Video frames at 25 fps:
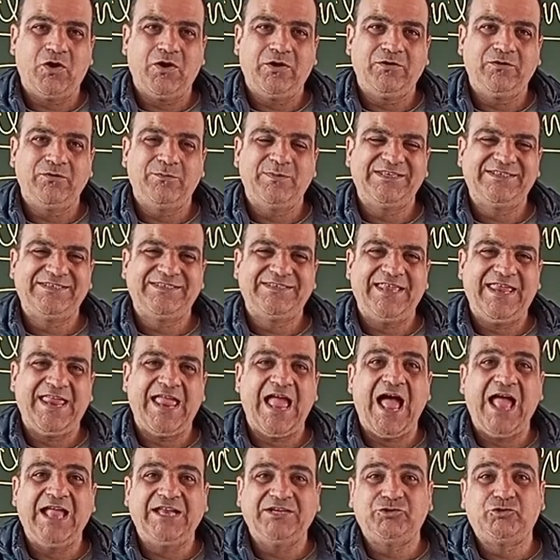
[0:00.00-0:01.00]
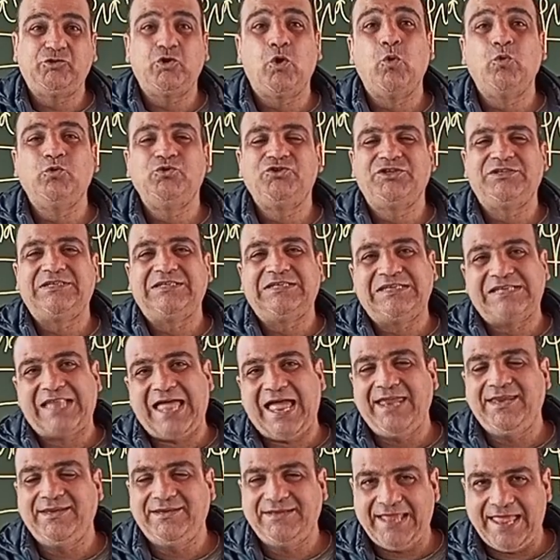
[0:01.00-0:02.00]
or you may say
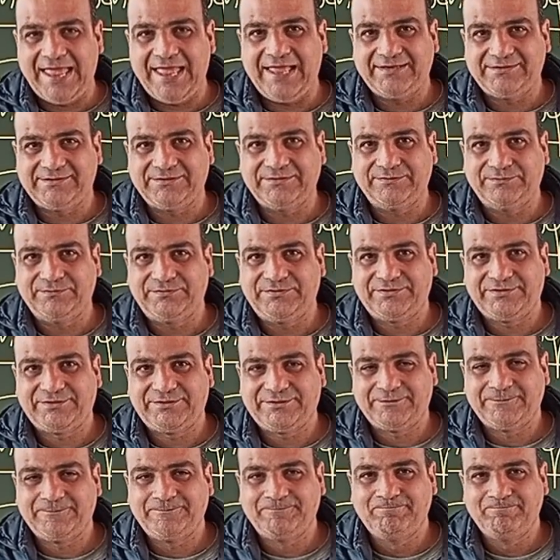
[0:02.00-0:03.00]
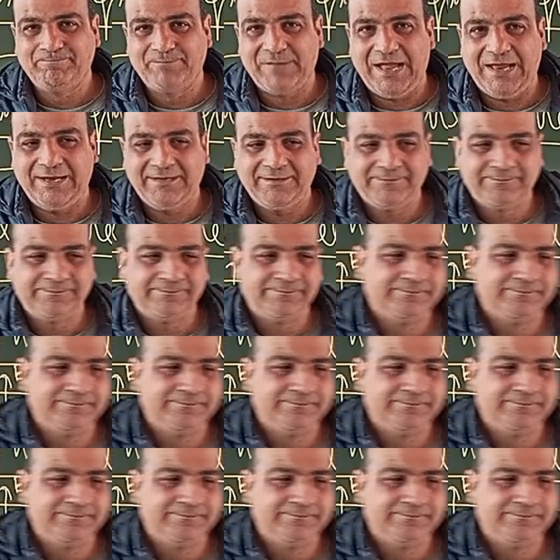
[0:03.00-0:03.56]
hydrogen-like atoms. Bye.